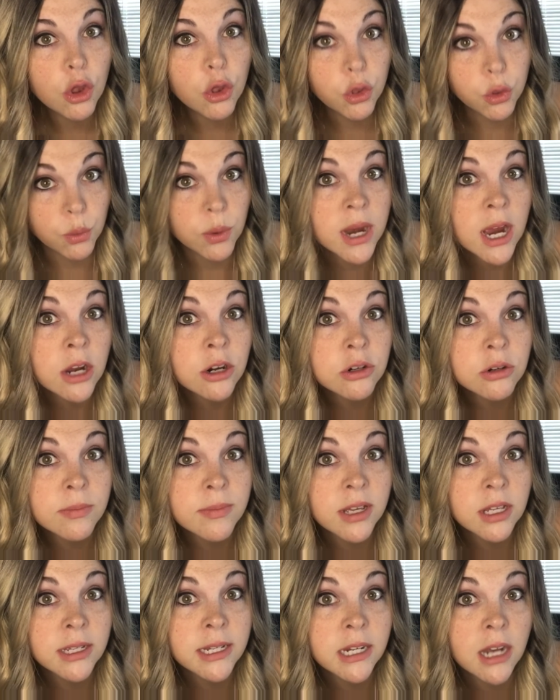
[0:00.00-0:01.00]
$300
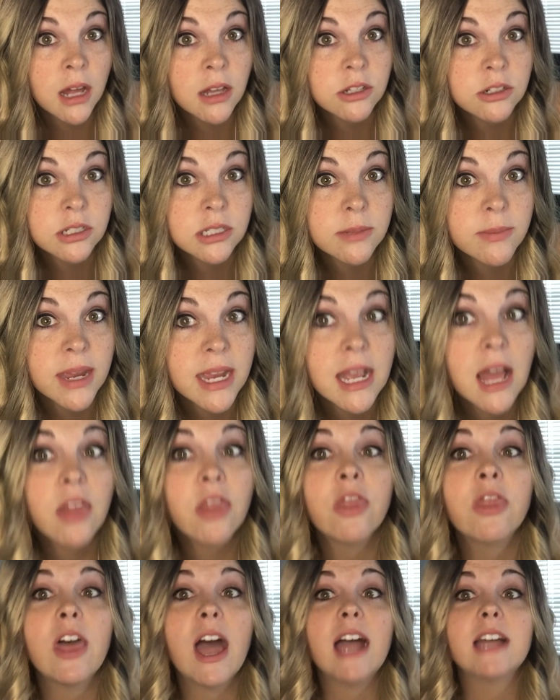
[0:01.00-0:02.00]
million to make.
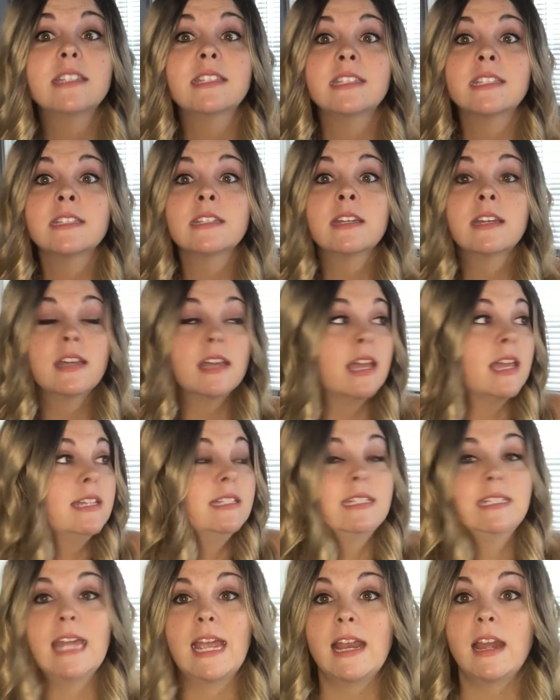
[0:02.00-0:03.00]
That's
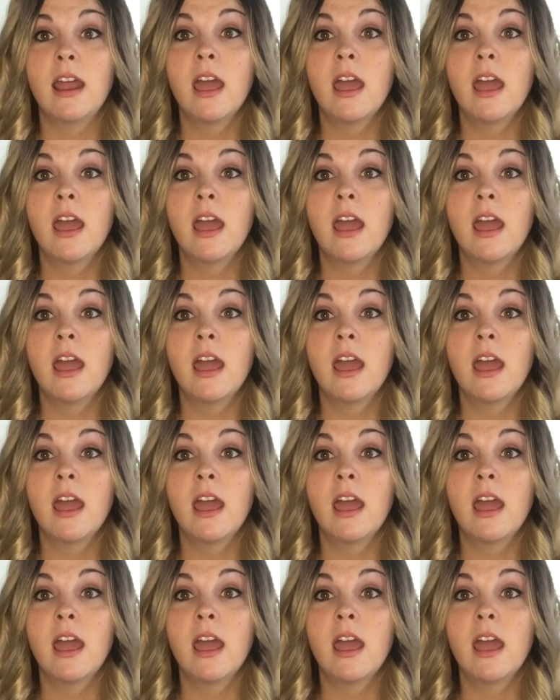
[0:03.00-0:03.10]
insane.